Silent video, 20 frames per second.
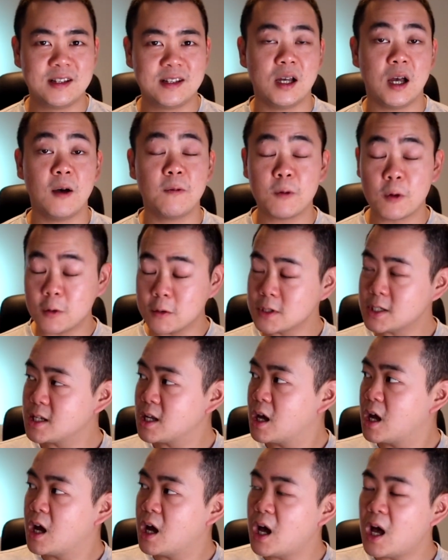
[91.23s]
Of course,
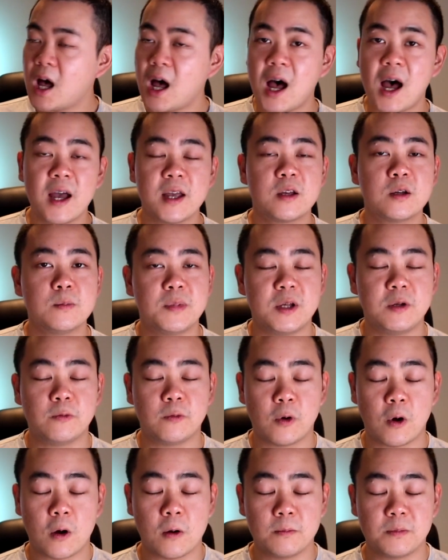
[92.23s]
I could be
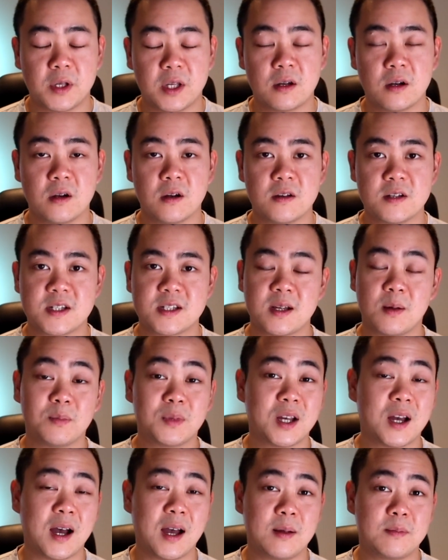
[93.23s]
wrong because
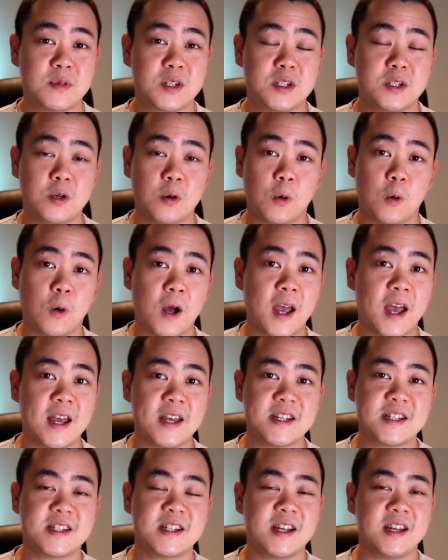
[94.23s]
sometimes your
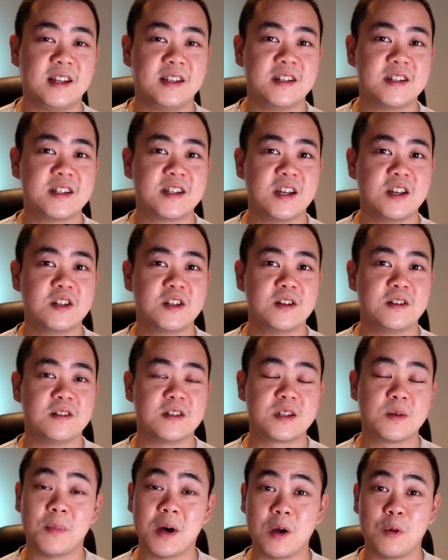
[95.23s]
hasty
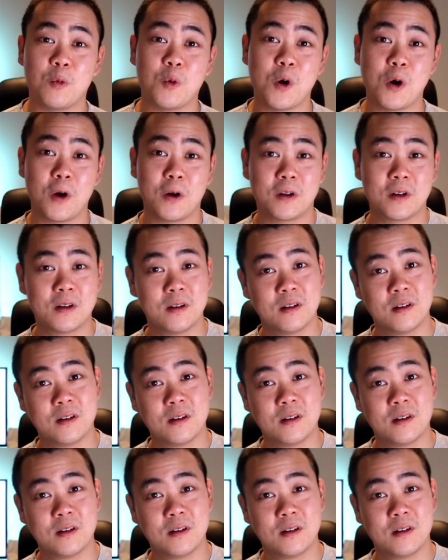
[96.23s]
decisions might work.